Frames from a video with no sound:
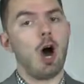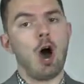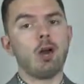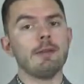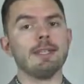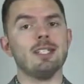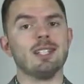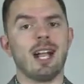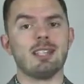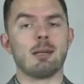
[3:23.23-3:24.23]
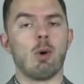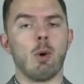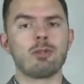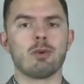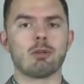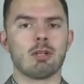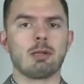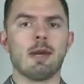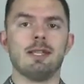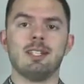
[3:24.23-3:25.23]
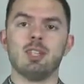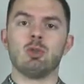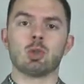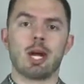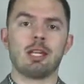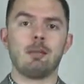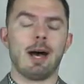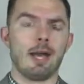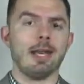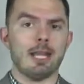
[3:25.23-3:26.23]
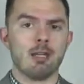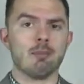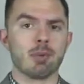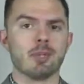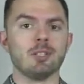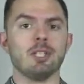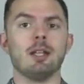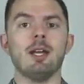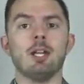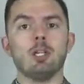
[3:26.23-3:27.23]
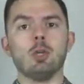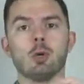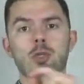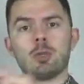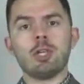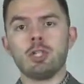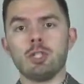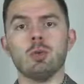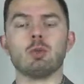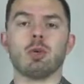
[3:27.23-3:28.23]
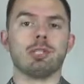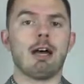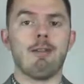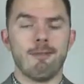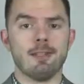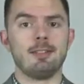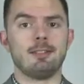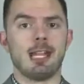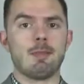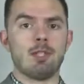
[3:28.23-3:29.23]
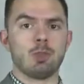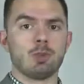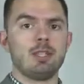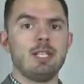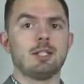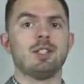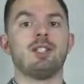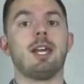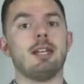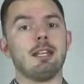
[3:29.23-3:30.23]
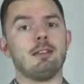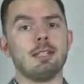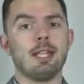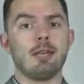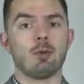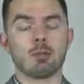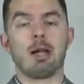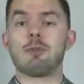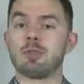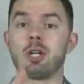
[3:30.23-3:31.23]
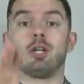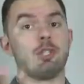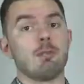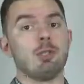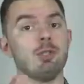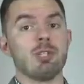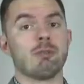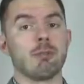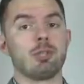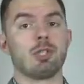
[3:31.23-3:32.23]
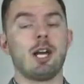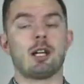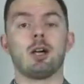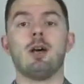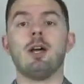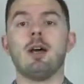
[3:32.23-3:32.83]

All of these guys, I'm always going to recommend that you try them on in person. Your dress shoes will not fit the same as your sneakers, and even then, or I'm sorry, gym shoes, I'm from Chicago.